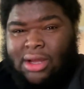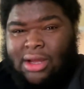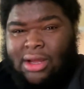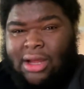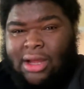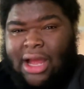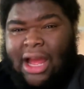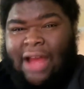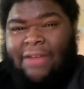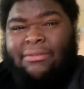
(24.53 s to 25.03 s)

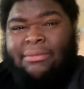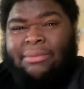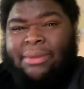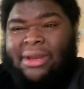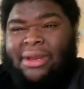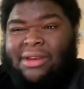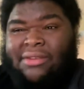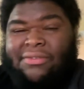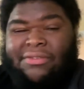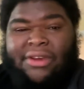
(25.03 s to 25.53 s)
I haven't
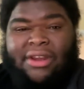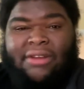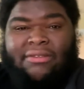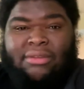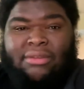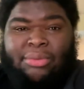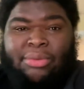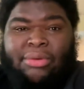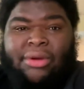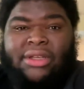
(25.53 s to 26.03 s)
been a fan of
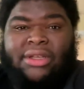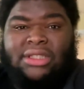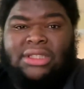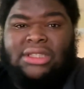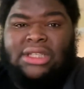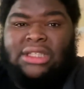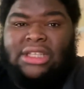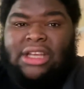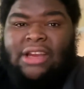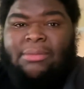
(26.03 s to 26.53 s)
the projects
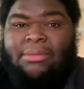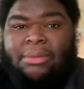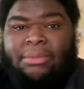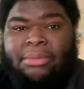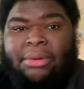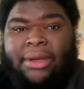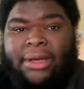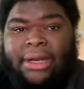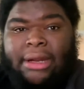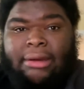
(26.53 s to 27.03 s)
that y'all been
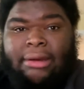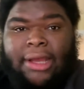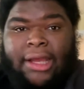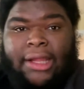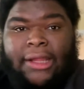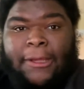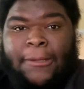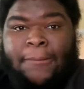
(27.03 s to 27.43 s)
putting out lately.